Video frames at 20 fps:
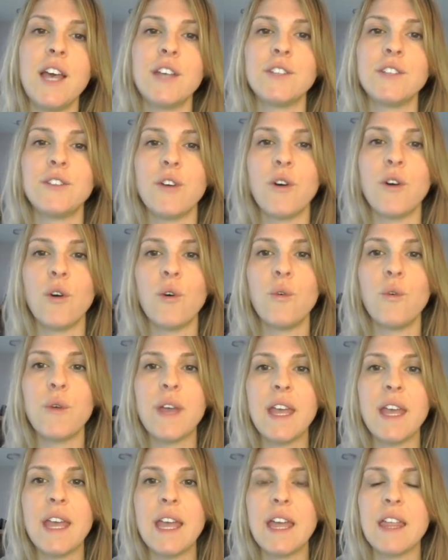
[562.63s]

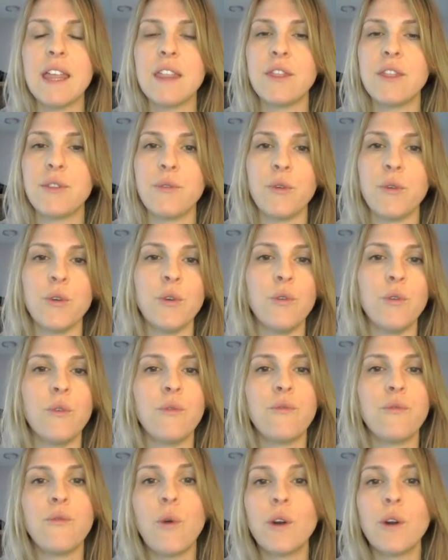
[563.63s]
So
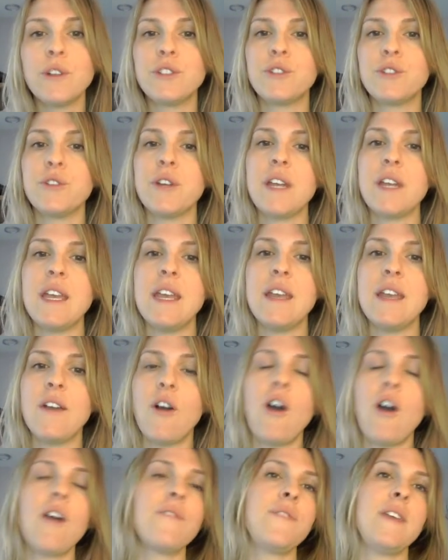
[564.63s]
through forestry,
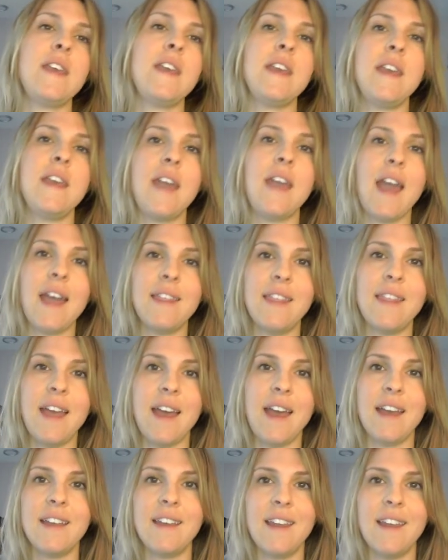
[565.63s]
coffee, and
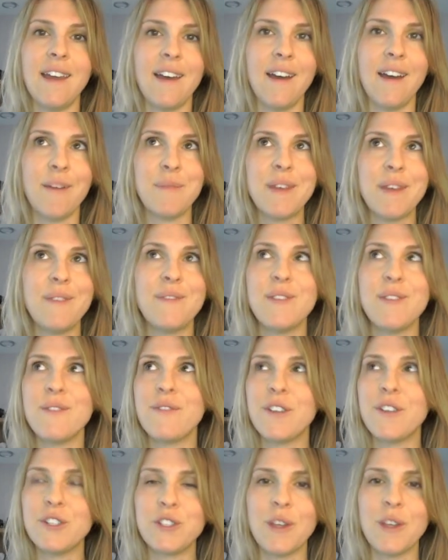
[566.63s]
then even the
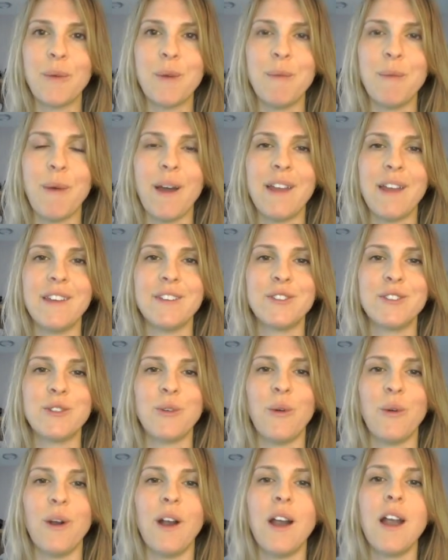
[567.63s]
fish that we buy in a
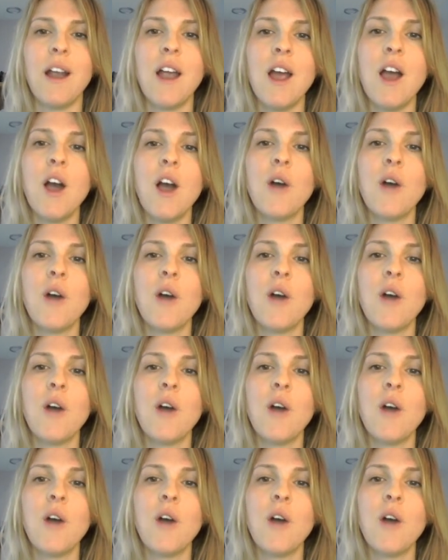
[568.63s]
store,